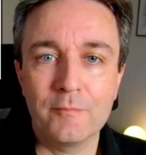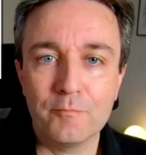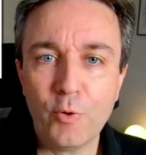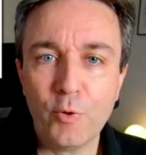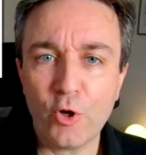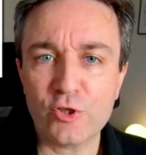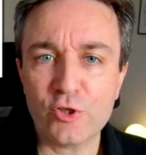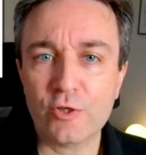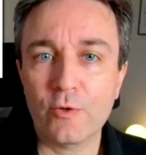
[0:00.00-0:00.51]

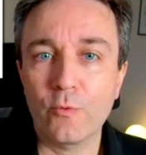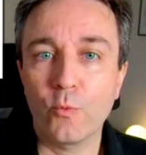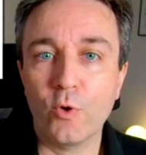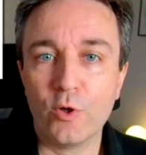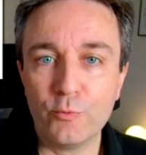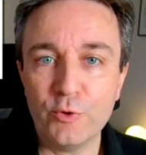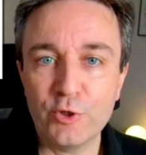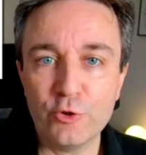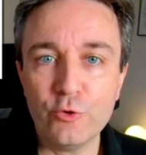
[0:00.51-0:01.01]
But
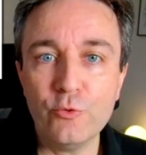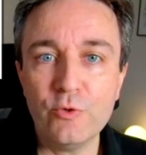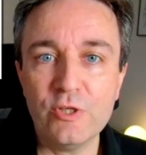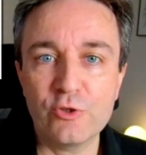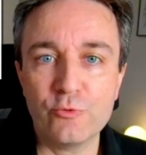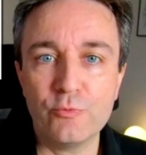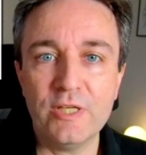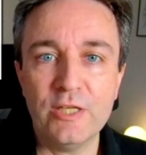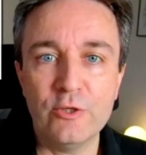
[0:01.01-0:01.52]
what we do
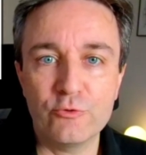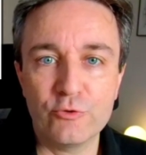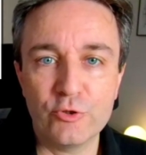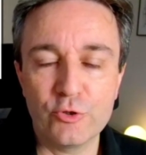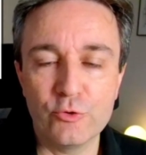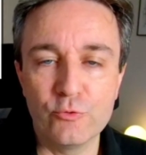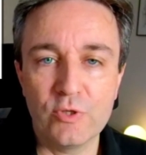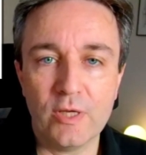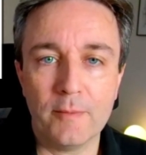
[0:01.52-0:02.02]
is we
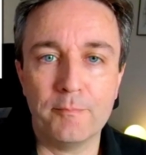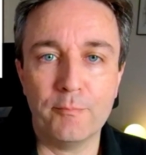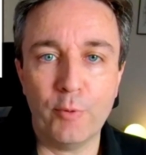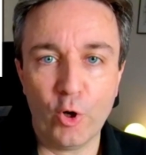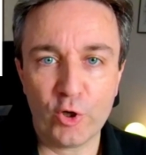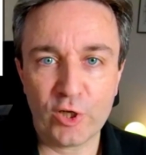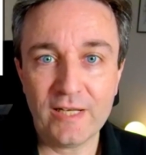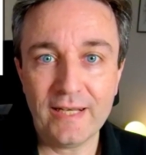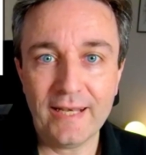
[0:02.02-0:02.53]
introduce a
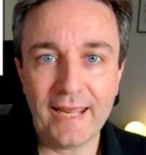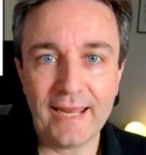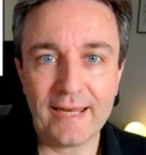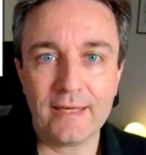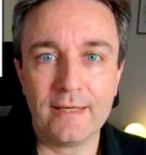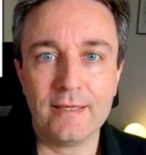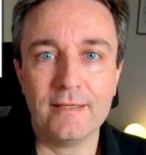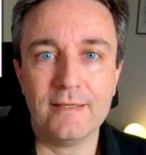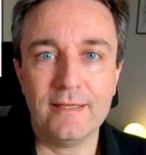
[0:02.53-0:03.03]

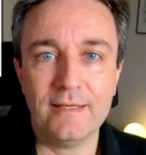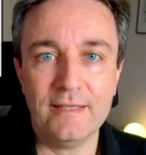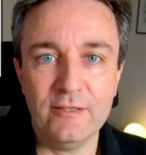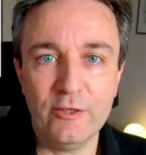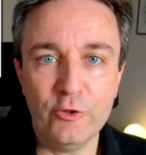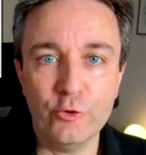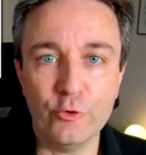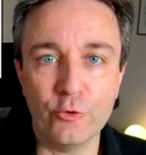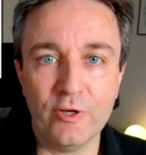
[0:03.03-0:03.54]
bottleneck in
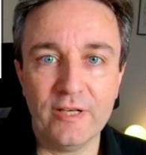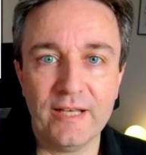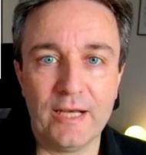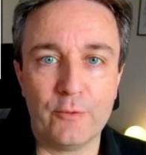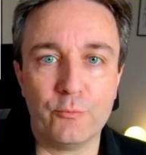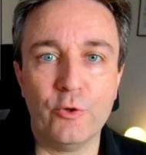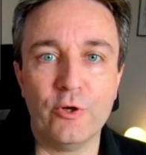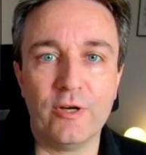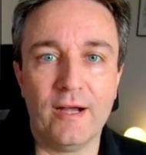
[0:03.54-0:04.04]
the neural
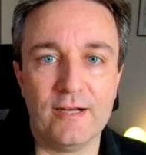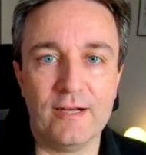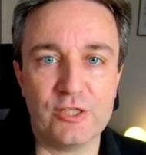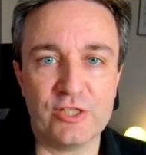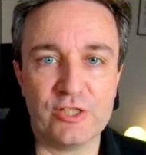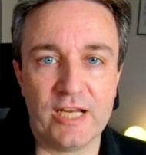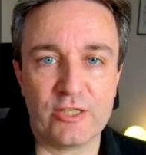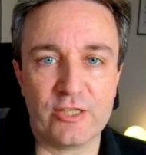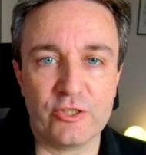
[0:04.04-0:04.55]
network
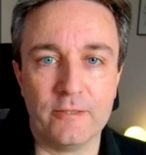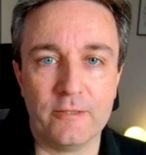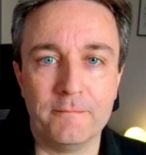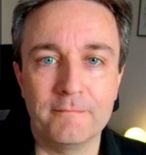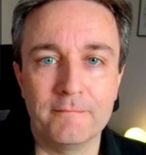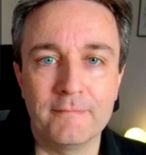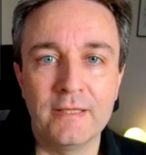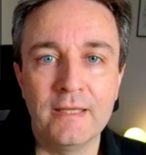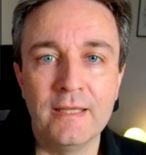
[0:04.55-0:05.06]
architecture.
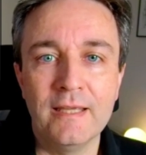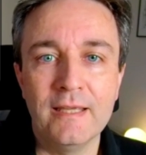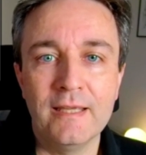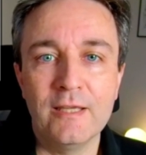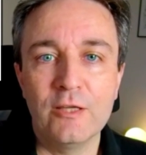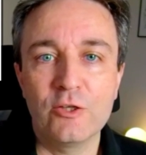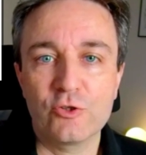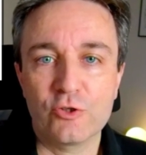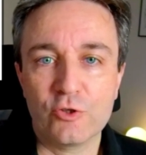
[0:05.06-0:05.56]

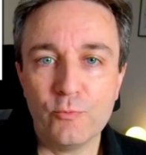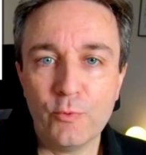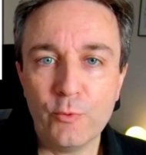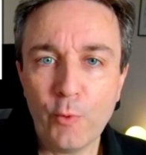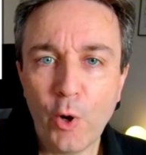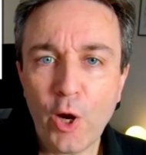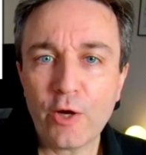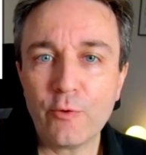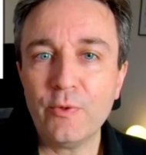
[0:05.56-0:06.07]
So we
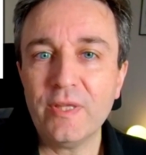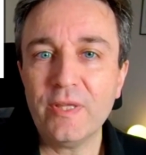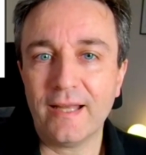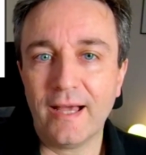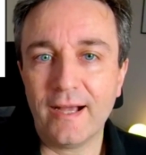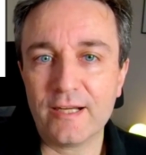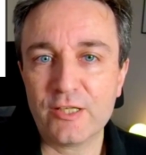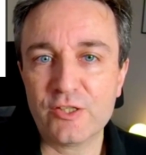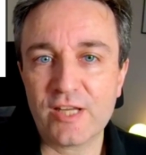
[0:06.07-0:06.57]
work with an
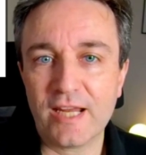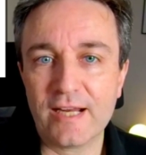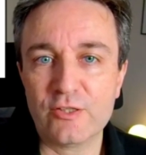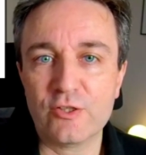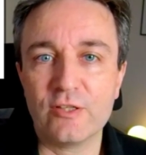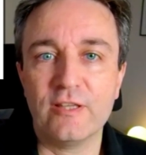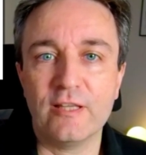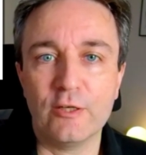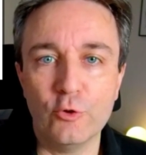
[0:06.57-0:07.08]

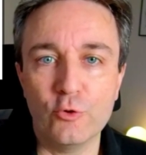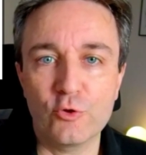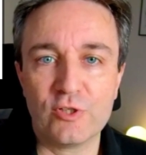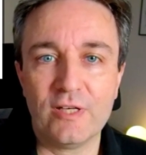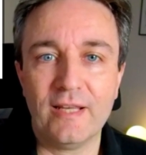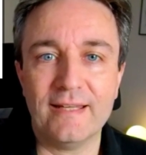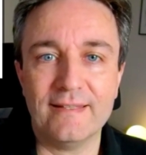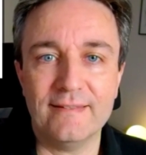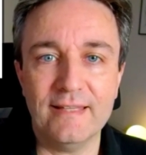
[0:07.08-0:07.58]
architecture that looks
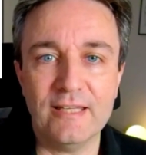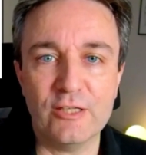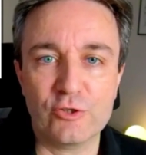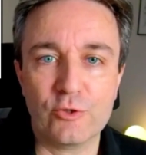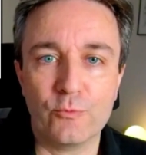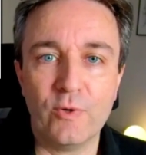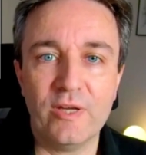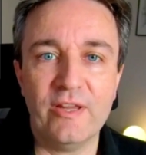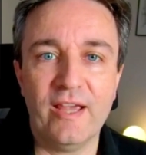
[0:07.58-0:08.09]
like
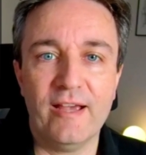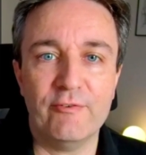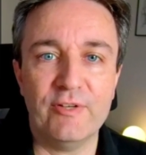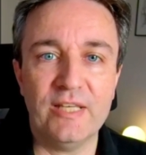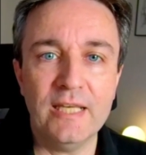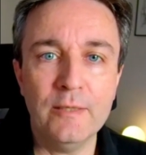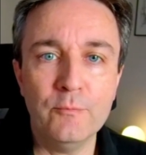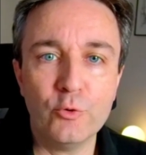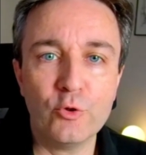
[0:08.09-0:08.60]
this, where you have an
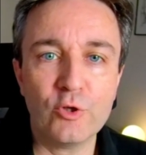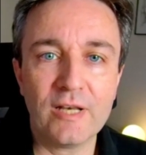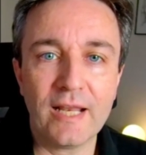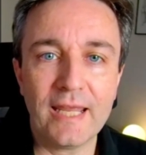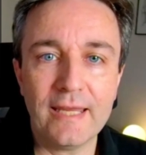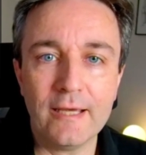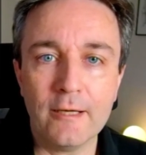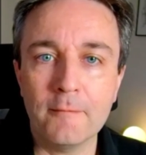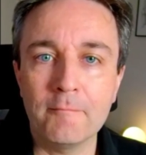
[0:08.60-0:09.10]
input
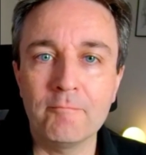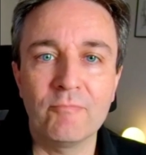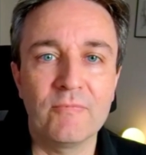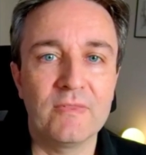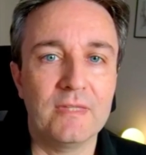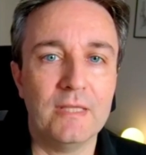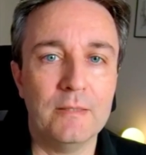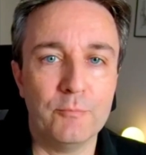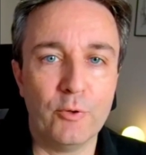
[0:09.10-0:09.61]
layer,
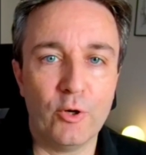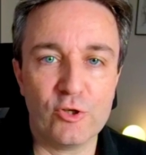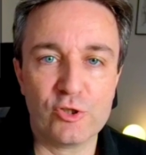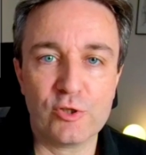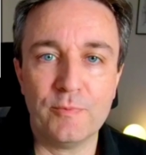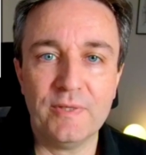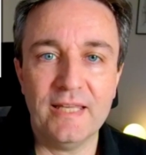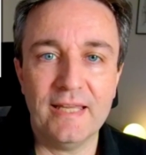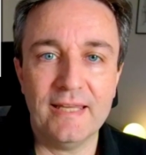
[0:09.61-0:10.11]
then
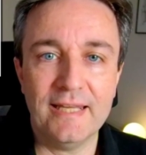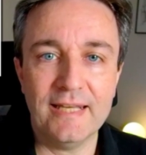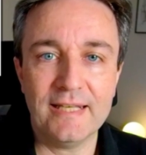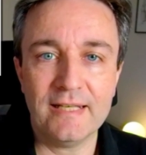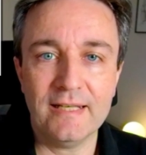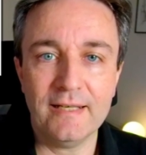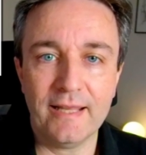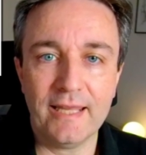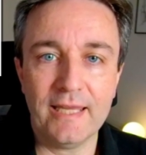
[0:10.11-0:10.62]
possibly a
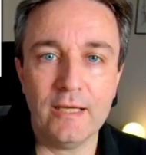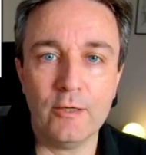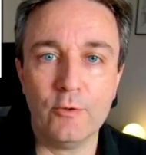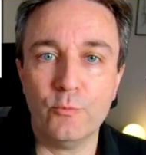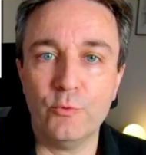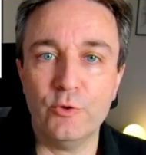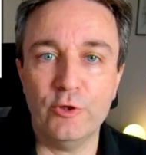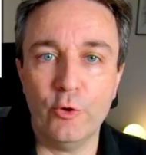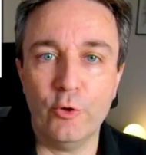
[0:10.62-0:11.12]
hidden layer
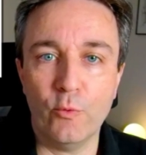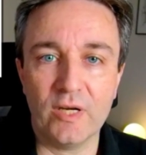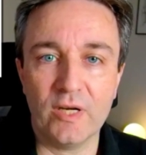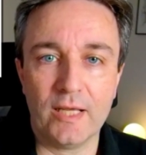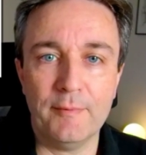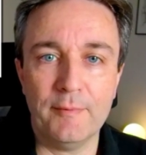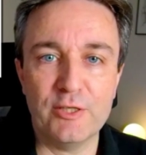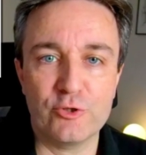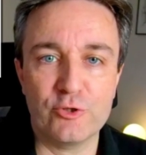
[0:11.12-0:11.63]
with lower
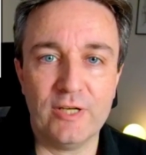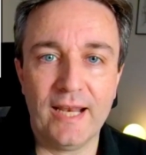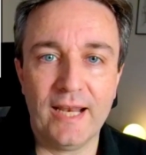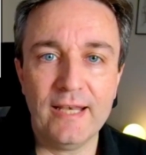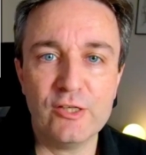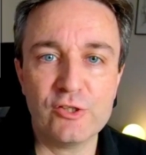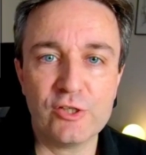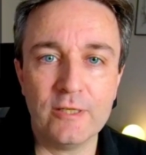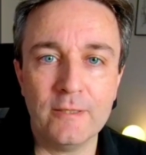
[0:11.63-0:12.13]

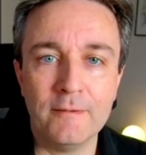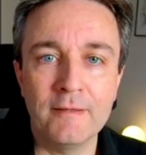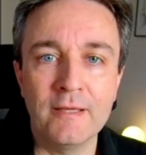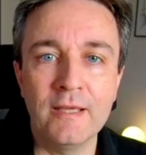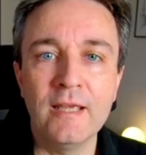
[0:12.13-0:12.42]
dimensionality,